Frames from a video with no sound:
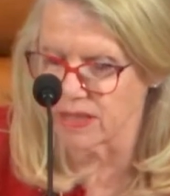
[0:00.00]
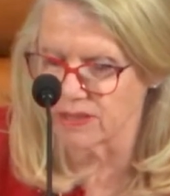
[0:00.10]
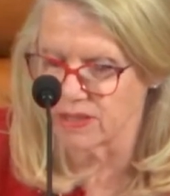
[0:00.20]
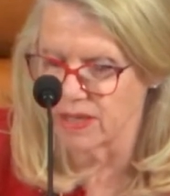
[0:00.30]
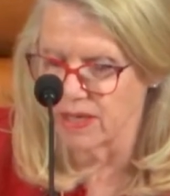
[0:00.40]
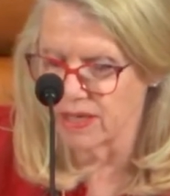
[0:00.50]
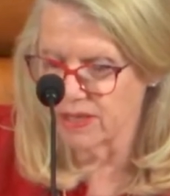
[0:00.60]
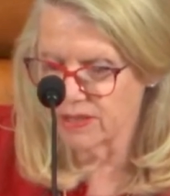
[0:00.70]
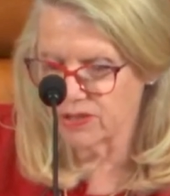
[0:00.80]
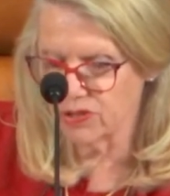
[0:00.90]
slots
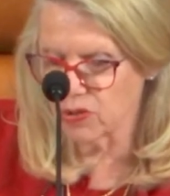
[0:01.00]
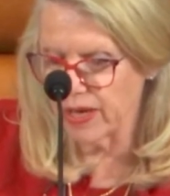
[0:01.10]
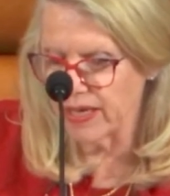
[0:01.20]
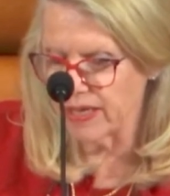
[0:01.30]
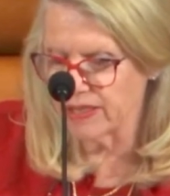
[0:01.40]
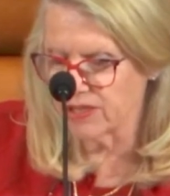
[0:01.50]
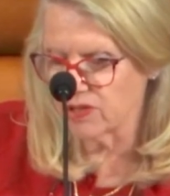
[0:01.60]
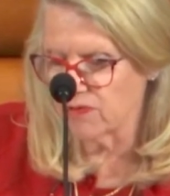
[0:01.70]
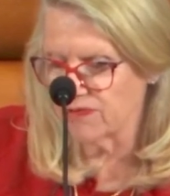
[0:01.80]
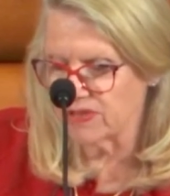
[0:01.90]
to train
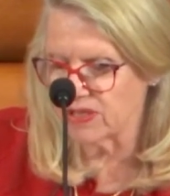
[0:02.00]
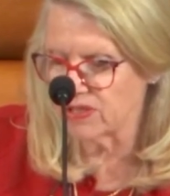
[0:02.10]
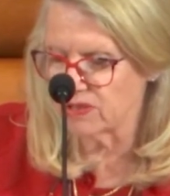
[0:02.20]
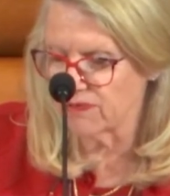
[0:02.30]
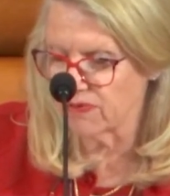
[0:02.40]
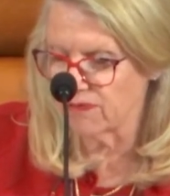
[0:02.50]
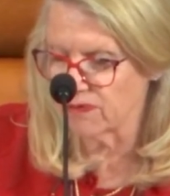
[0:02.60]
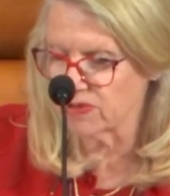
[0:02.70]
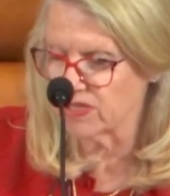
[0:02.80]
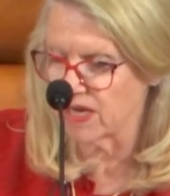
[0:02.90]
additional physicians for the
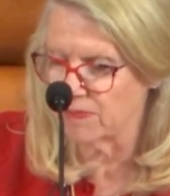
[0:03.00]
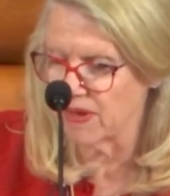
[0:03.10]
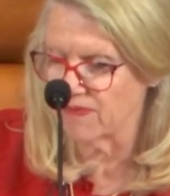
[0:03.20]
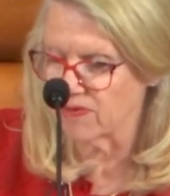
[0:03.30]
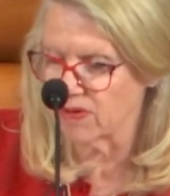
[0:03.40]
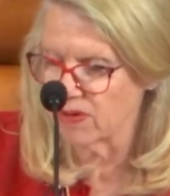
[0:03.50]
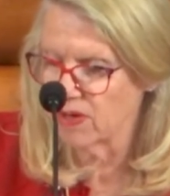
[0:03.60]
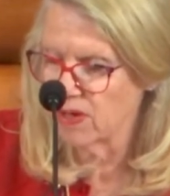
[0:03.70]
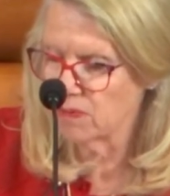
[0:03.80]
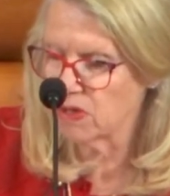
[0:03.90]
first time ever.
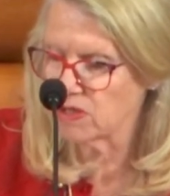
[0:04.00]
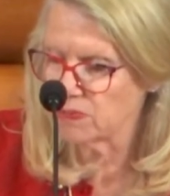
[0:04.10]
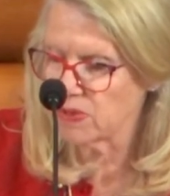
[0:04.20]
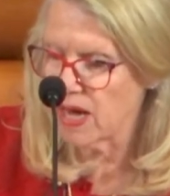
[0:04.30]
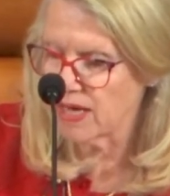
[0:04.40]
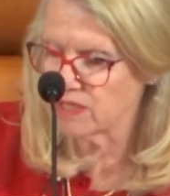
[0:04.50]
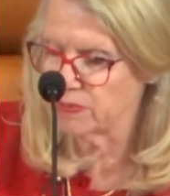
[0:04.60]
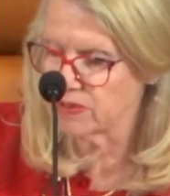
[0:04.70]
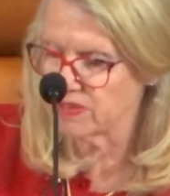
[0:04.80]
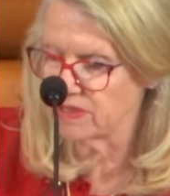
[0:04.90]
Multiple
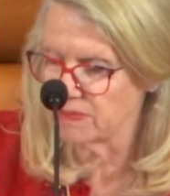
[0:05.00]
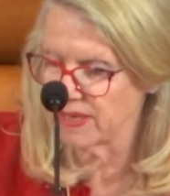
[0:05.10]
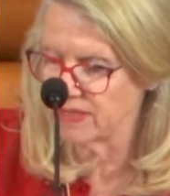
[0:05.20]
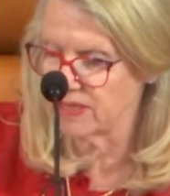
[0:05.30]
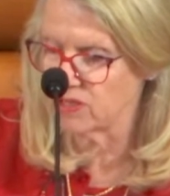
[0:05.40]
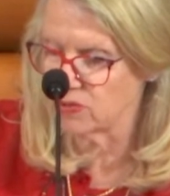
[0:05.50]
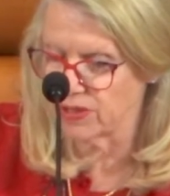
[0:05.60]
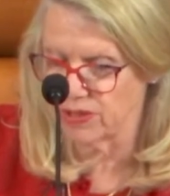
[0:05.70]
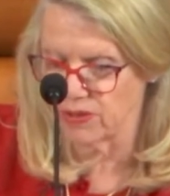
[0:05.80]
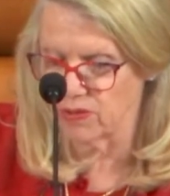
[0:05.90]
hospitals in my
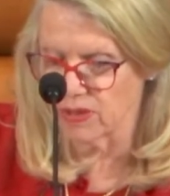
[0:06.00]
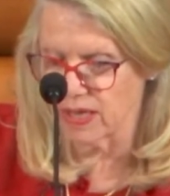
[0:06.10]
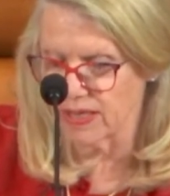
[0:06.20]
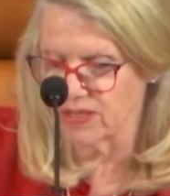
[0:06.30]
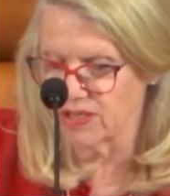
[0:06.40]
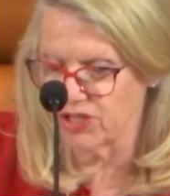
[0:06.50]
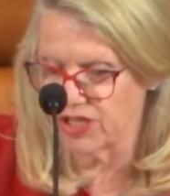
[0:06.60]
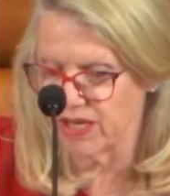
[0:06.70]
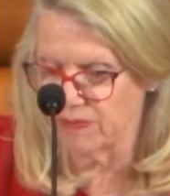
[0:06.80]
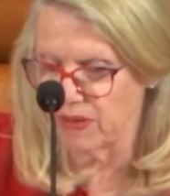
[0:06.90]
district utilized the
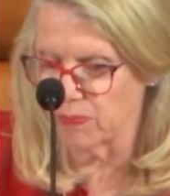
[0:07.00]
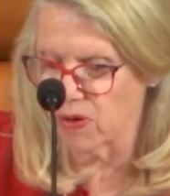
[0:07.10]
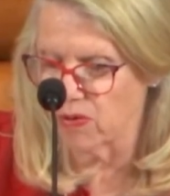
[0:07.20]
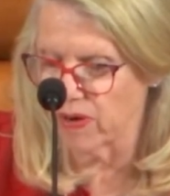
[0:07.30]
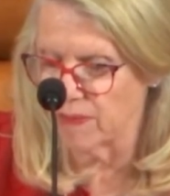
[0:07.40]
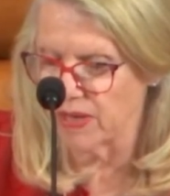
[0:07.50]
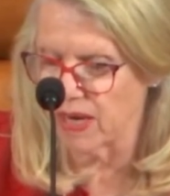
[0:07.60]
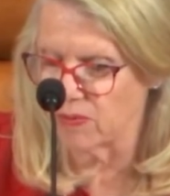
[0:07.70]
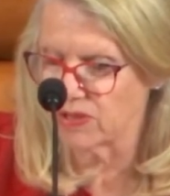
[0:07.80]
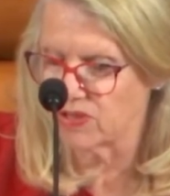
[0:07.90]
GME program,
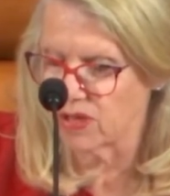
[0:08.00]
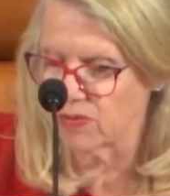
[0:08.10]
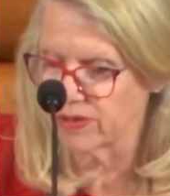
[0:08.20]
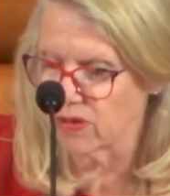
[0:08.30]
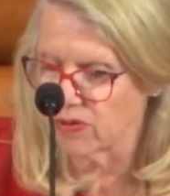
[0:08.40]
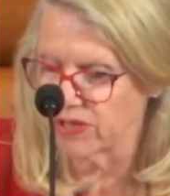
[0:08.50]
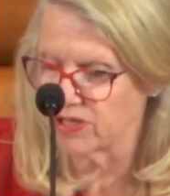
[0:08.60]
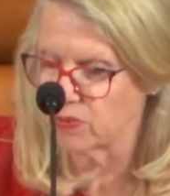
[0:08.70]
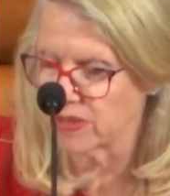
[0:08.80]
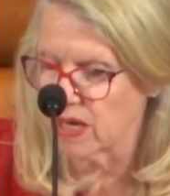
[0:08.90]
and I was so
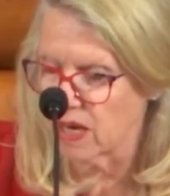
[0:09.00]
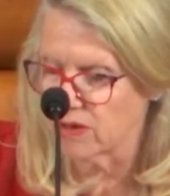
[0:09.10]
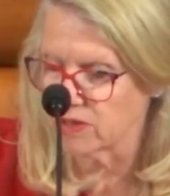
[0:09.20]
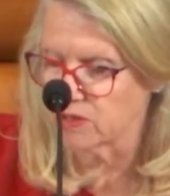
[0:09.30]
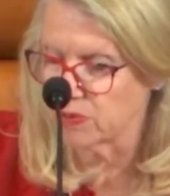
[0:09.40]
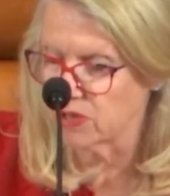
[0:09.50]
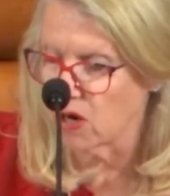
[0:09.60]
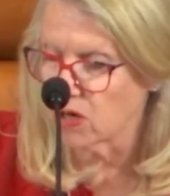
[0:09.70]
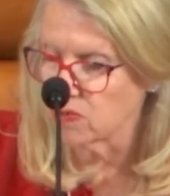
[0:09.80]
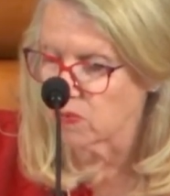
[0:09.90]
encouraged when Congress
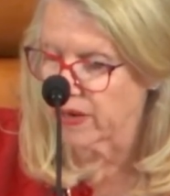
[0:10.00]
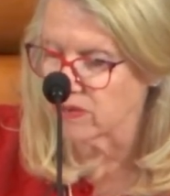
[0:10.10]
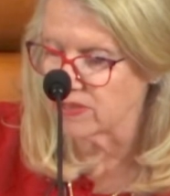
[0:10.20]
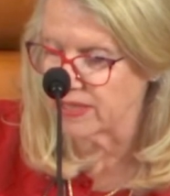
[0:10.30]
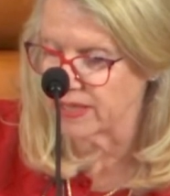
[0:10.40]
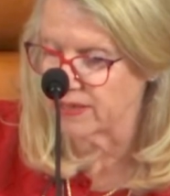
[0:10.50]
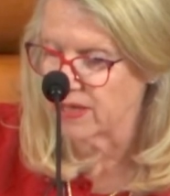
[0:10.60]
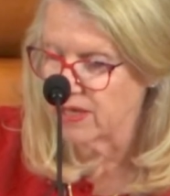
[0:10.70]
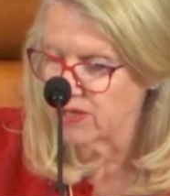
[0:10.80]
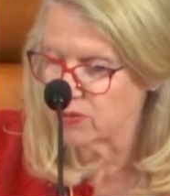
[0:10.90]
put guardrails
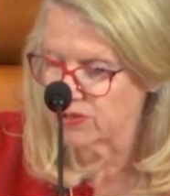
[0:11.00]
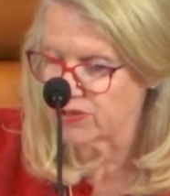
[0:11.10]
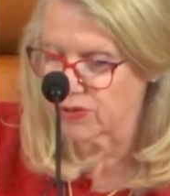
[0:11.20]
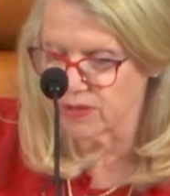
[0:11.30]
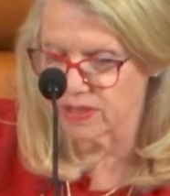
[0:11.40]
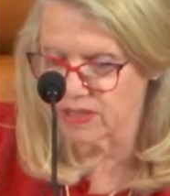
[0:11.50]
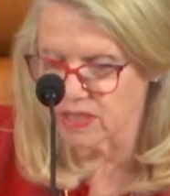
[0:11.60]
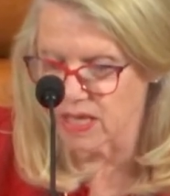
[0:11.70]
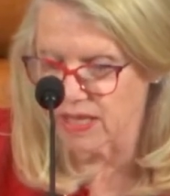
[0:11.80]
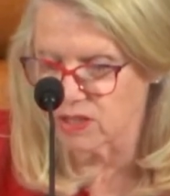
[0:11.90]
in to ensure that the
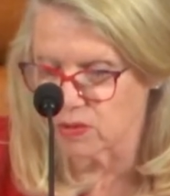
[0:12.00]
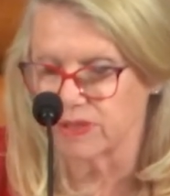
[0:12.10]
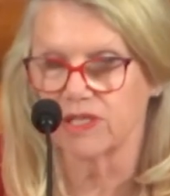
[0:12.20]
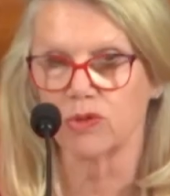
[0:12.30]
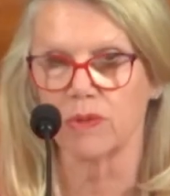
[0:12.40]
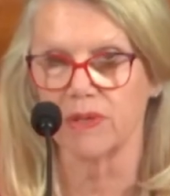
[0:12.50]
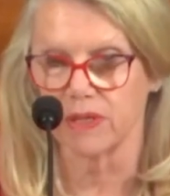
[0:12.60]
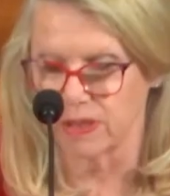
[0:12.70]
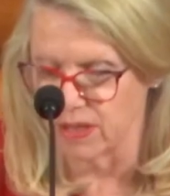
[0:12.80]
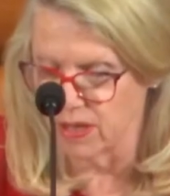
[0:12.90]
slots were
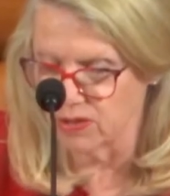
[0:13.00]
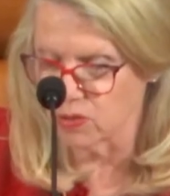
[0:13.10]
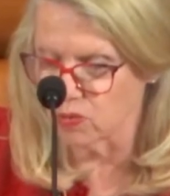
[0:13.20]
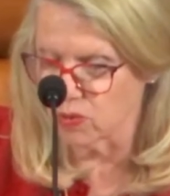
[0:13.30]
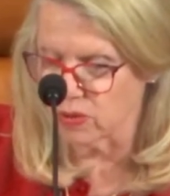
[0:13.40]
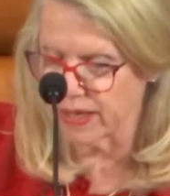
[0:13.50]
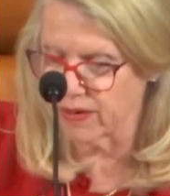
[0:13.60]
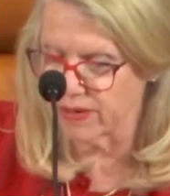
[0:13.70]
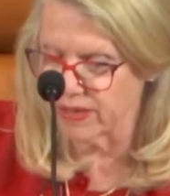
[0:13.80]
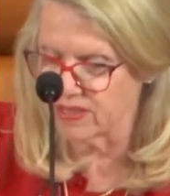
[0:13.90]
distributed to rural
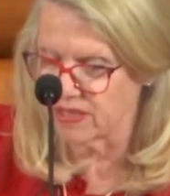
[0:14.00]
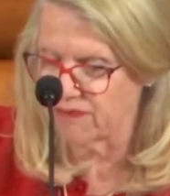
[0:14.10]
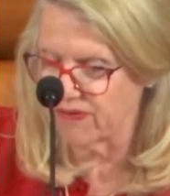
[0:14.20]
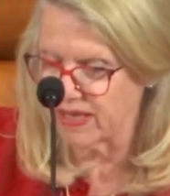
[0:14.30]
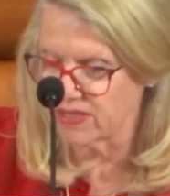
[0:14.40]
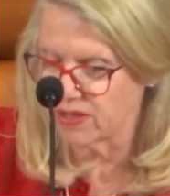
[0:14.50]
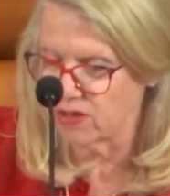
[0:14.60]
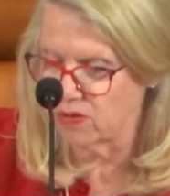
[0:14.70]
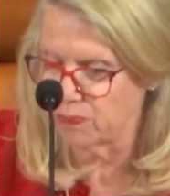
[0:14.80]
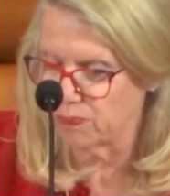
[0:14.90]
areas that face
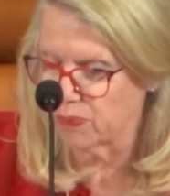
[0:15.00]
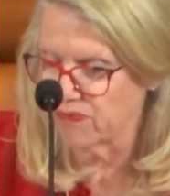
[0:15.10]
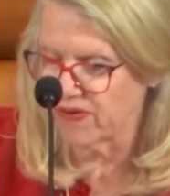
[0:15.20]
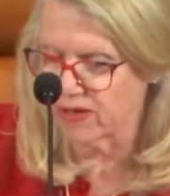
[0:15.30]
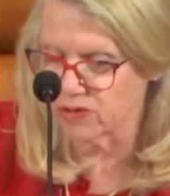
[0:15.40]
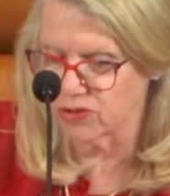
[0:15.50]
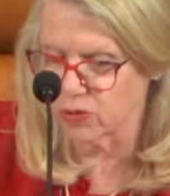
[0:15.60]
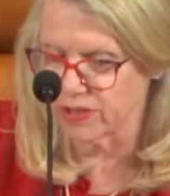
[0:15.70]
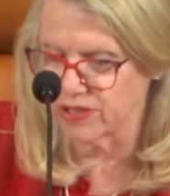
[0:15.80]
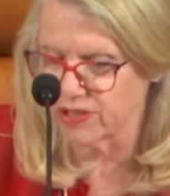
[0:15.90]
acute provider
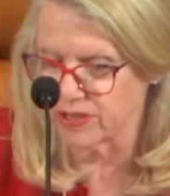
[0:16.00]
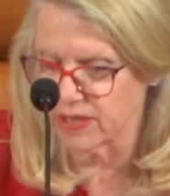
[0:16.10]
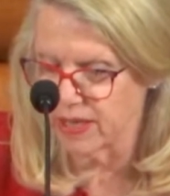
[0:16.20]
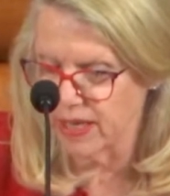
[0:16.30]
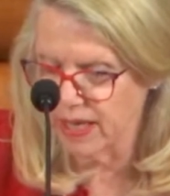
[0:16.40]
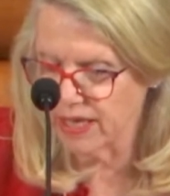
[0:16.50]
shortages.